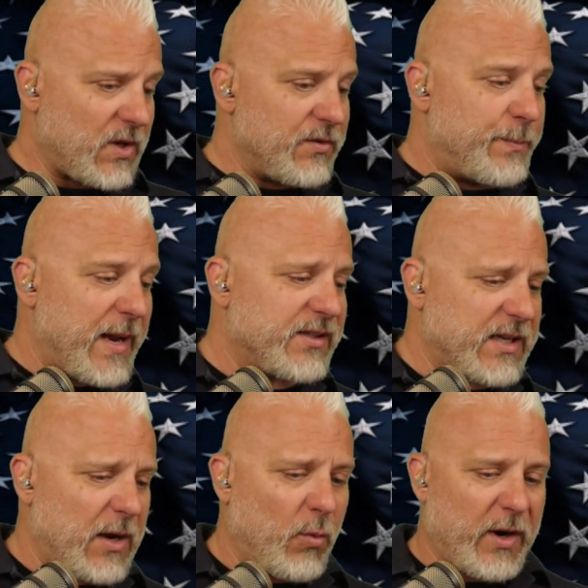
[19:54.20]
Based
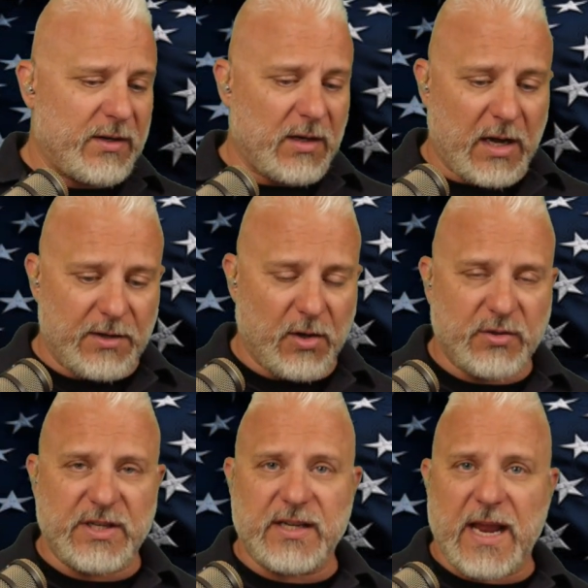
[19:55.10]
on what
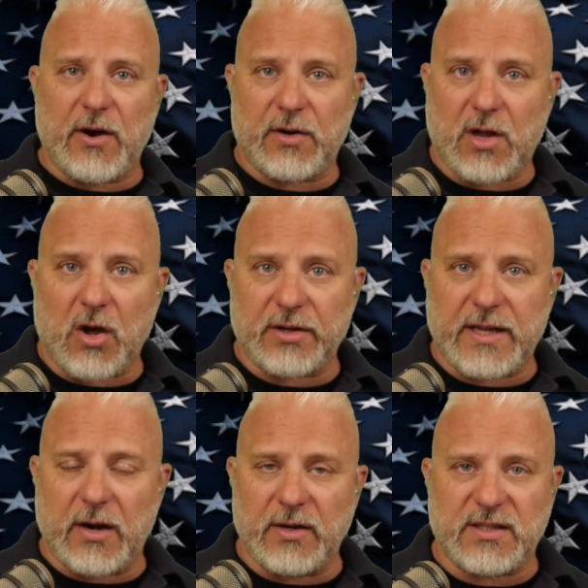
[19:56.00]
nosy caller
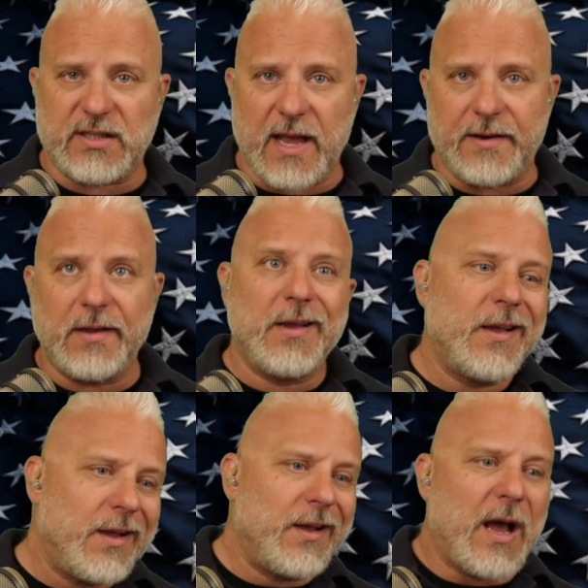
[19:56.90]
Karen said,
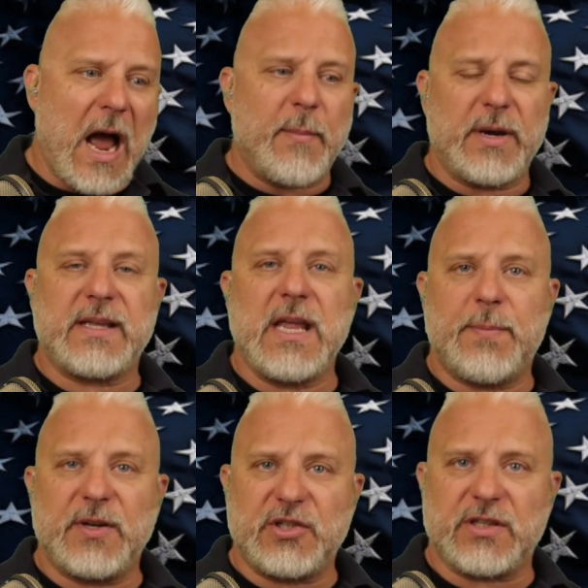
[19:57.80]
I'm going to keep
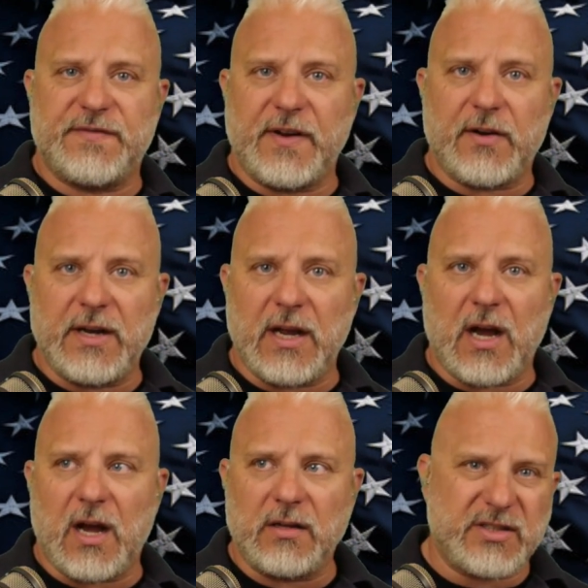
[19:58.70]
it just very,
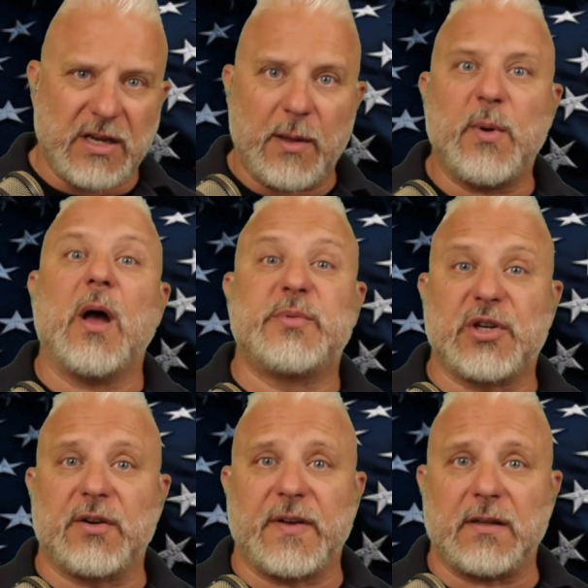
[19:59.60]
just
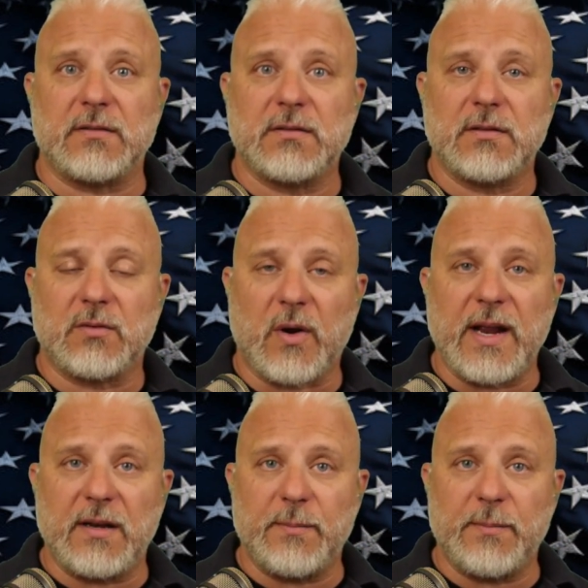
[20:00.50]
observing, right?